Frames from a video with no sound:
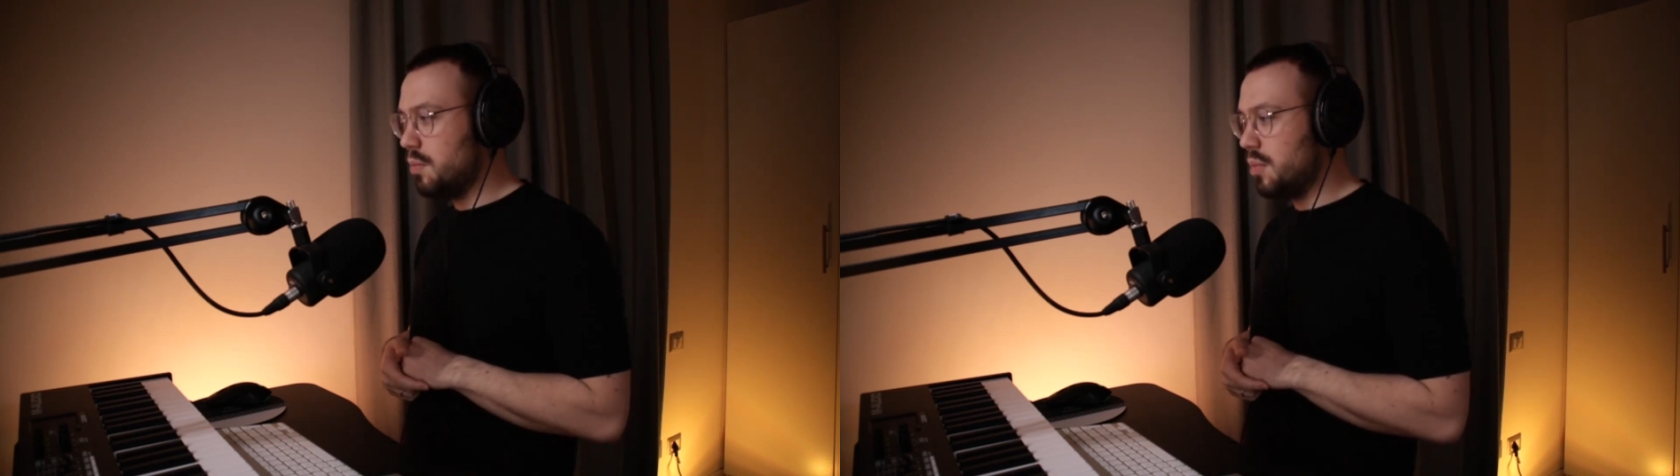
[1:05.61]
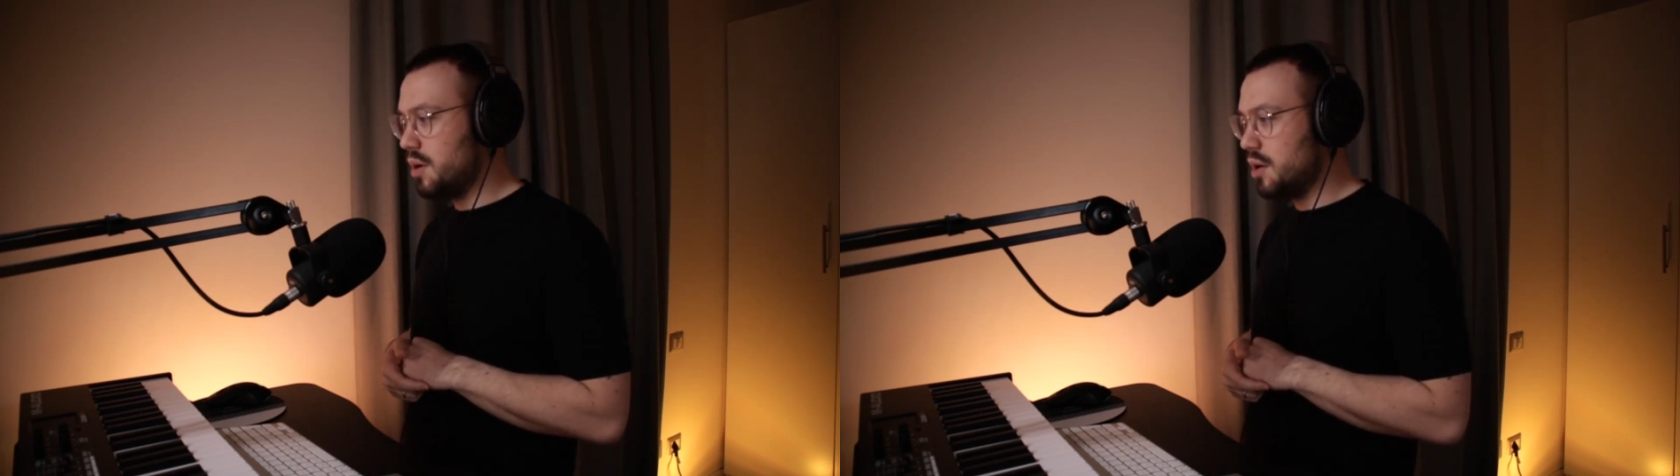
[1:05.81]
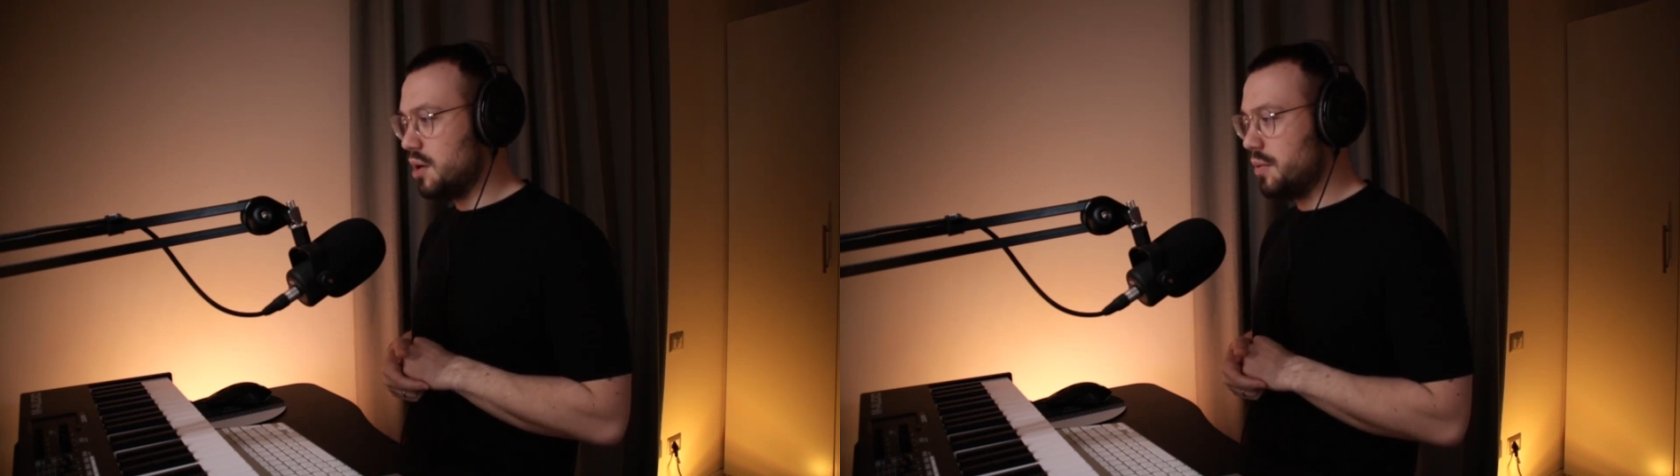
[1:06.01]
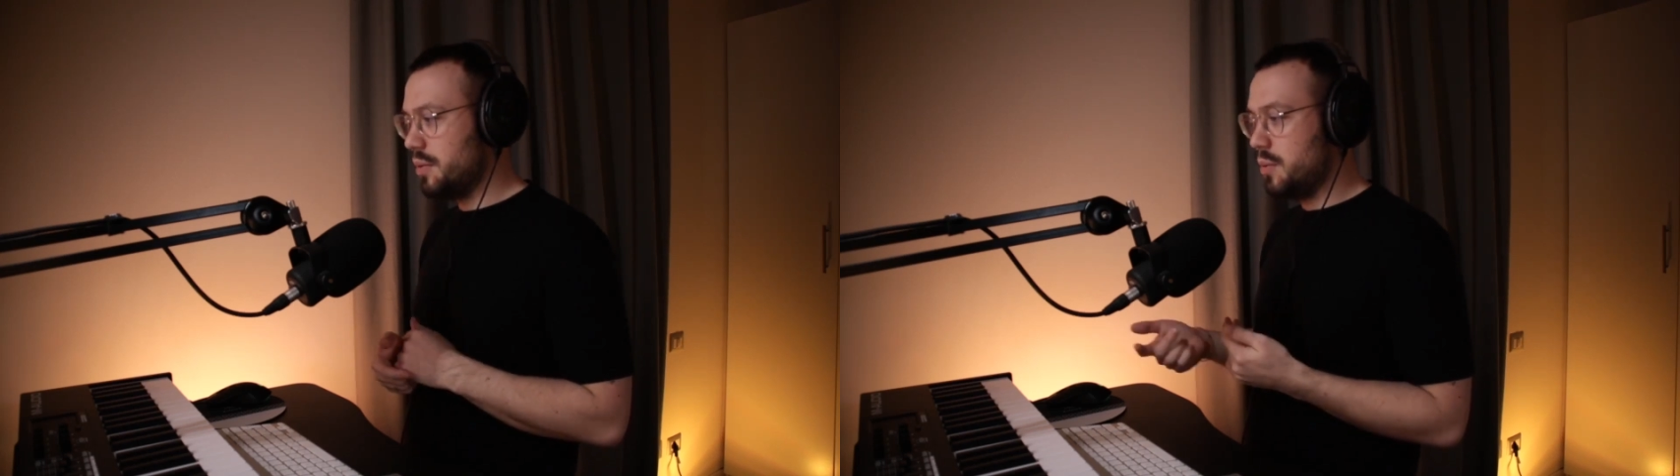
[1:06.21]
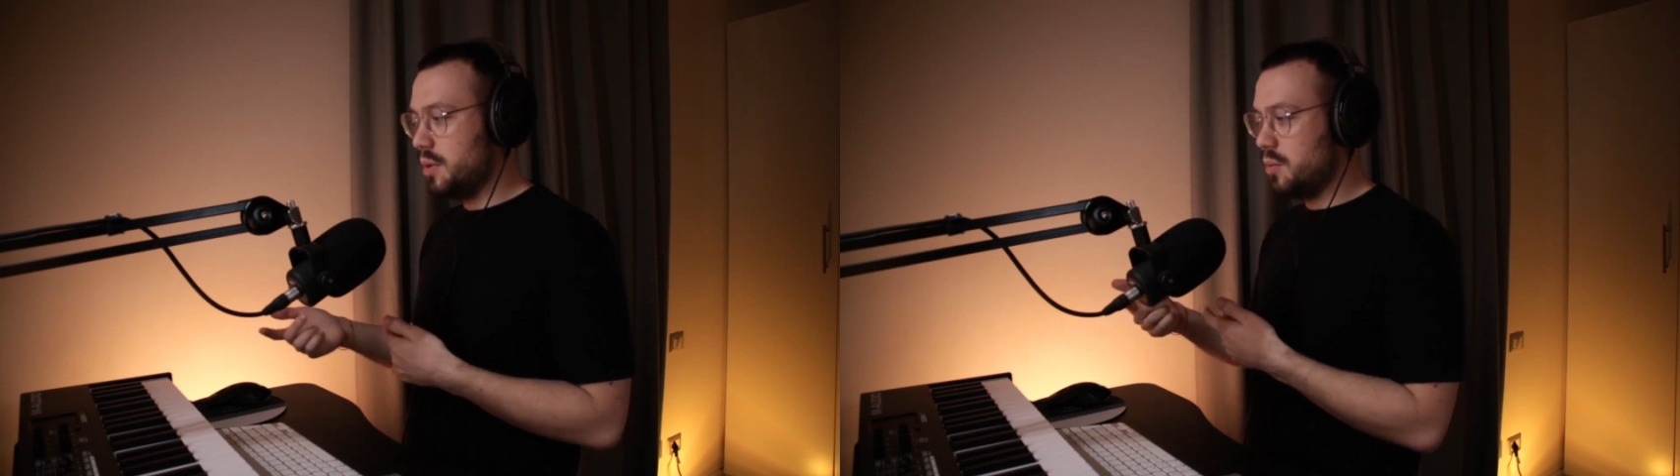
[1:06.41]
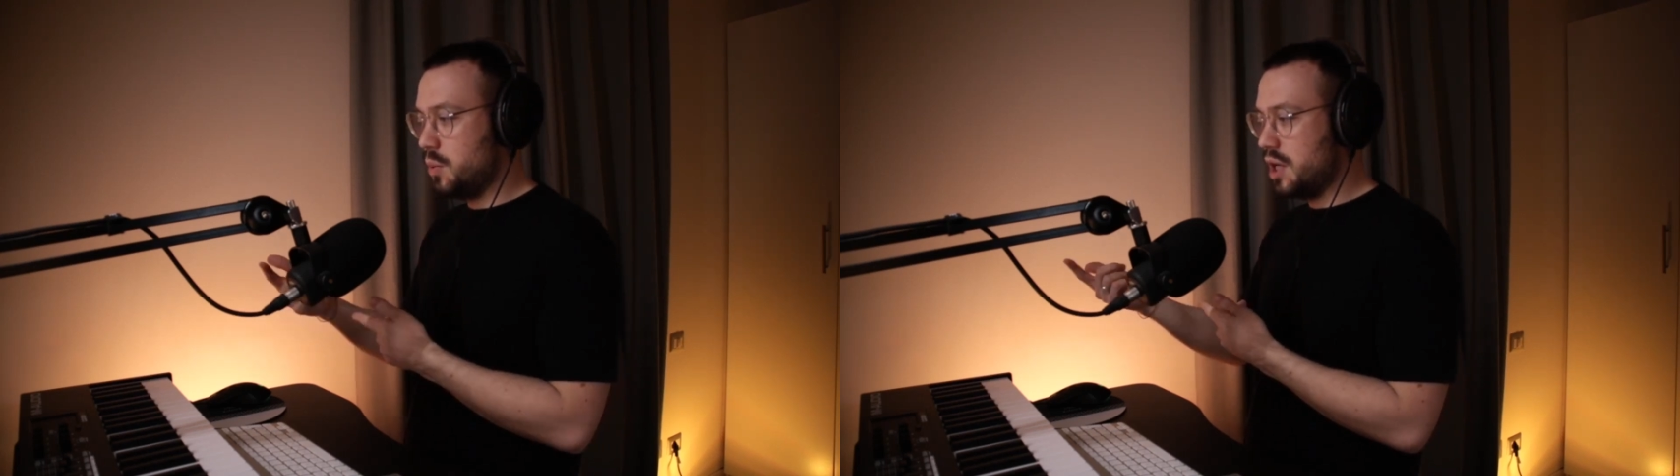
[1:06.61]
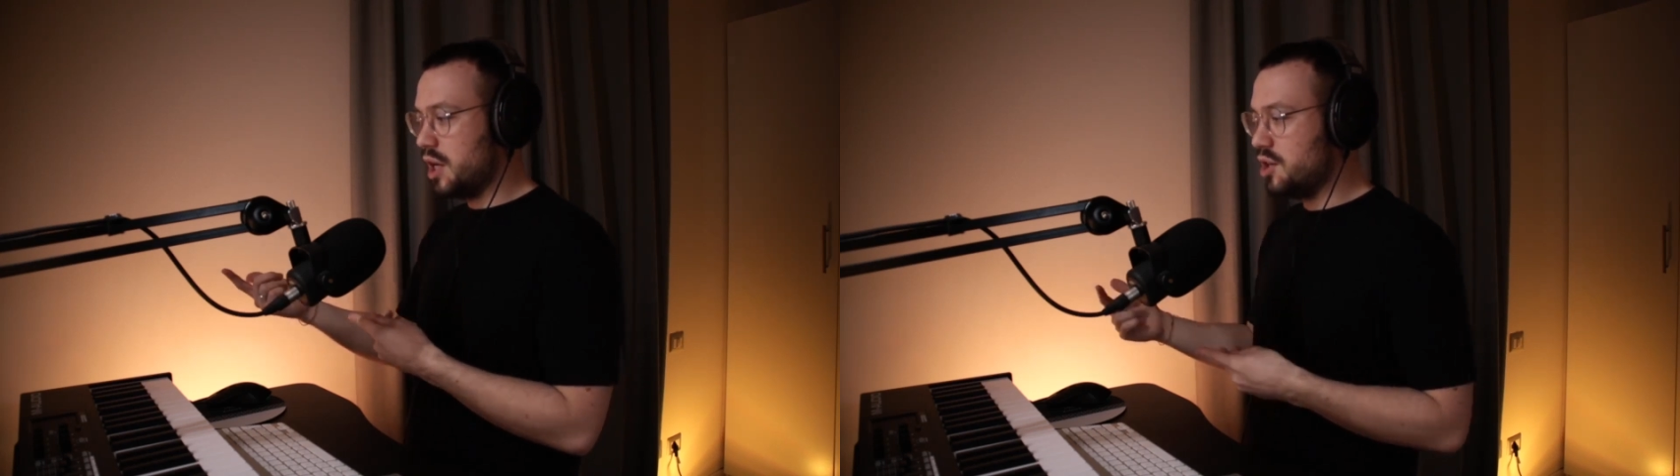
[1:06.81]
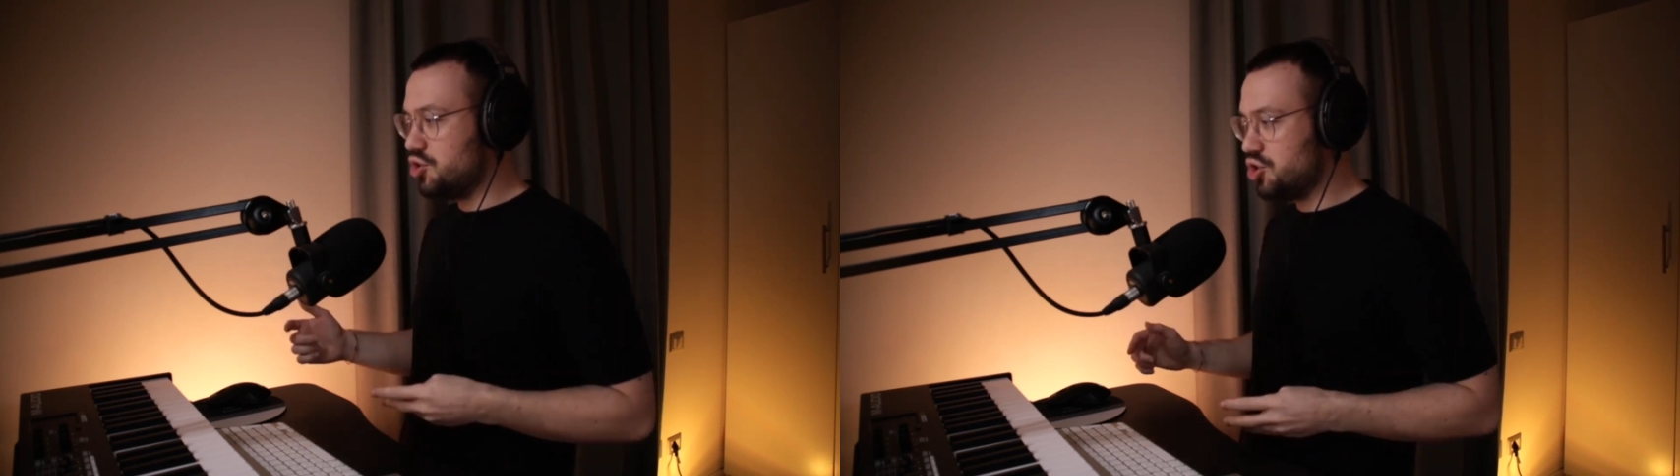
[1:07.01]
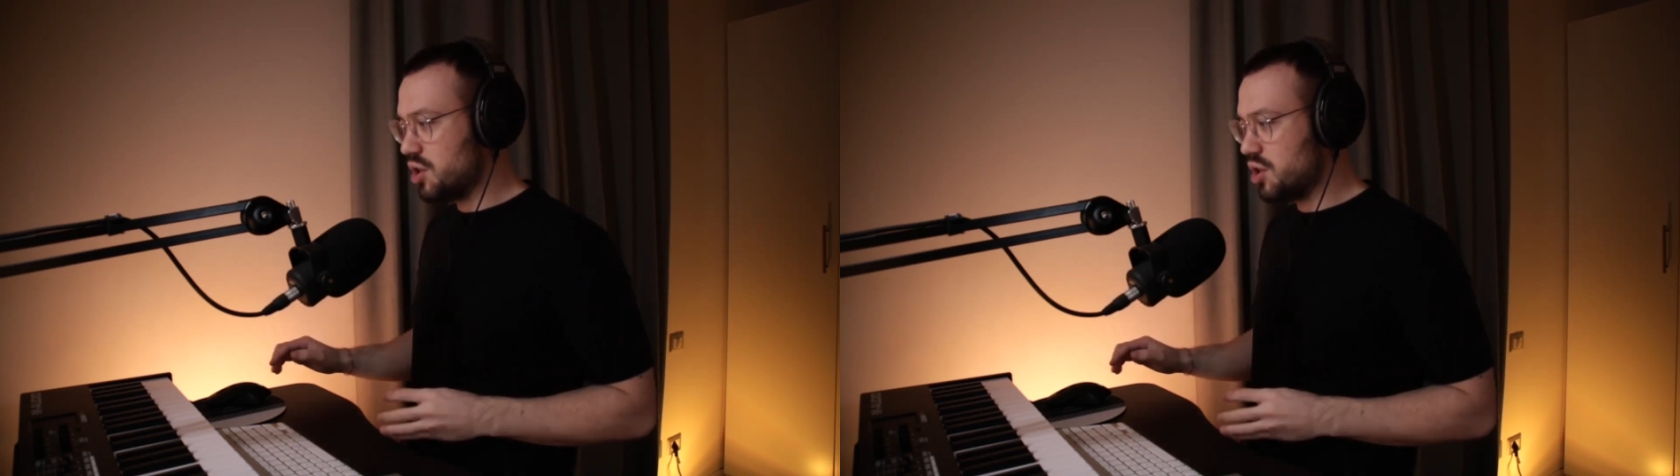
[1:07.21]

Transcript: but we, we can